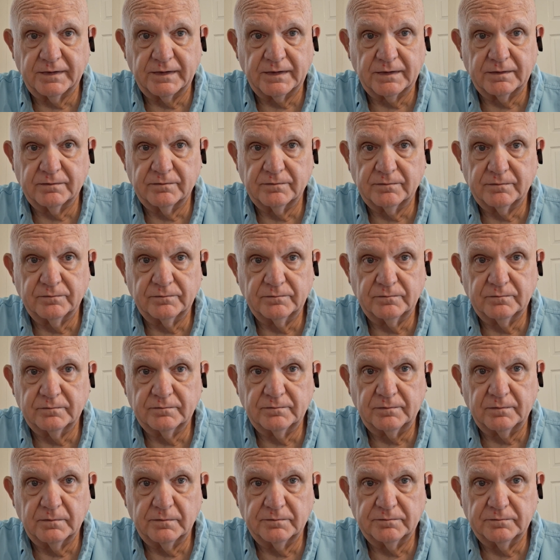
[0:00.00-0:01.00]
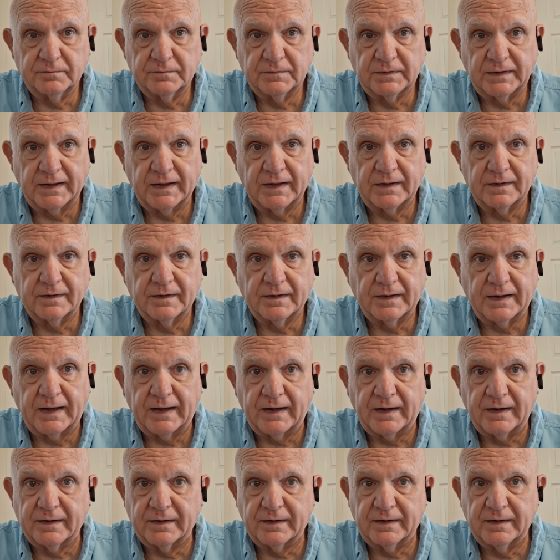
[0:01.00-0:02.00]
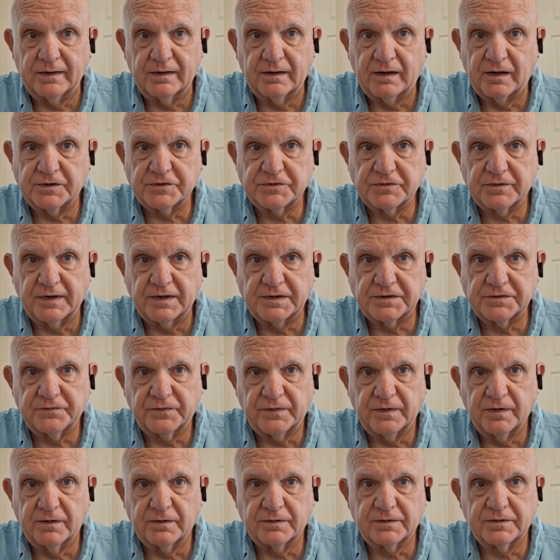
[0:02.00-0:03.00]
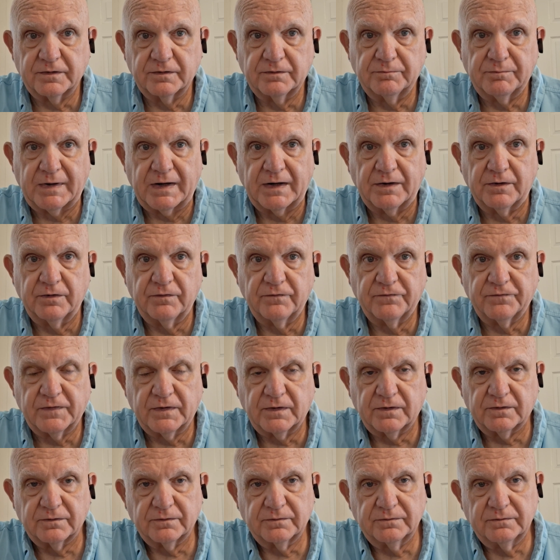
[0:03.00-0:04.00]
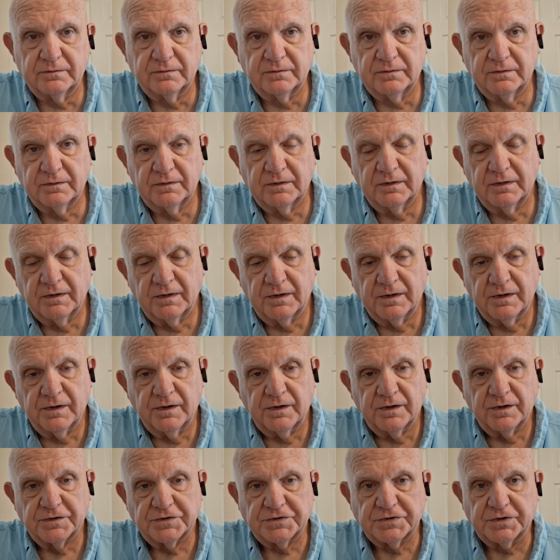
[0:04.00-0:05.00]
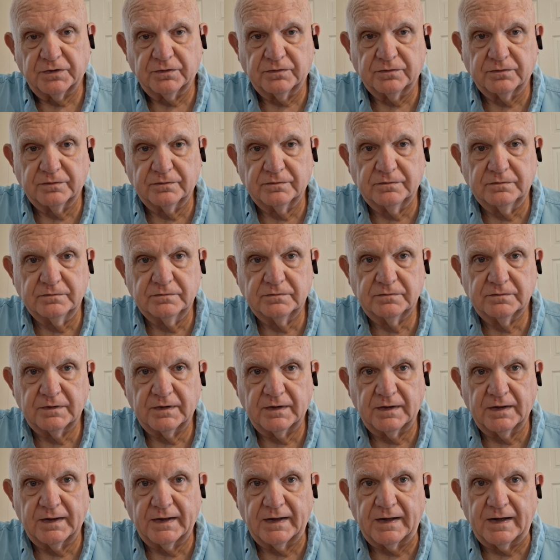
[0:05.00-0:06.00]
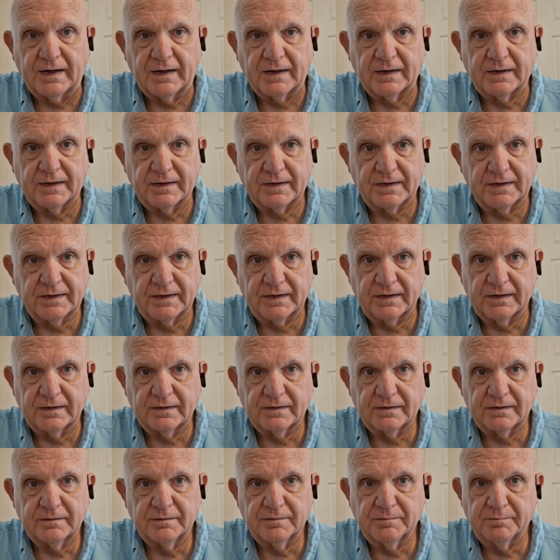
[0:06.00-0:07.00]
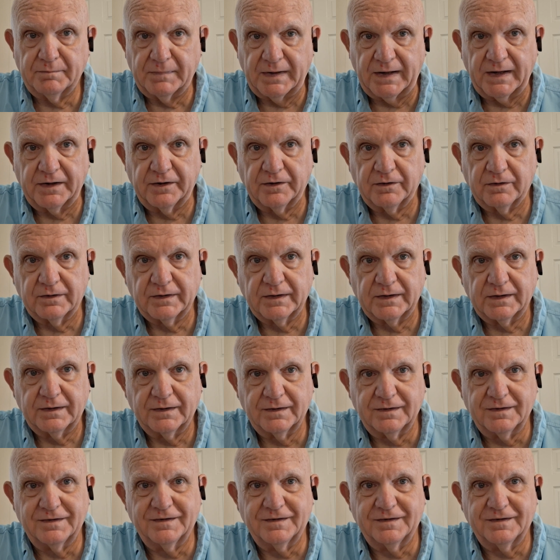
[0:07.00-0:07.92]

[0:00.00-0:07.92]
it, it that data did not transfer to my new phone. So I did it manually.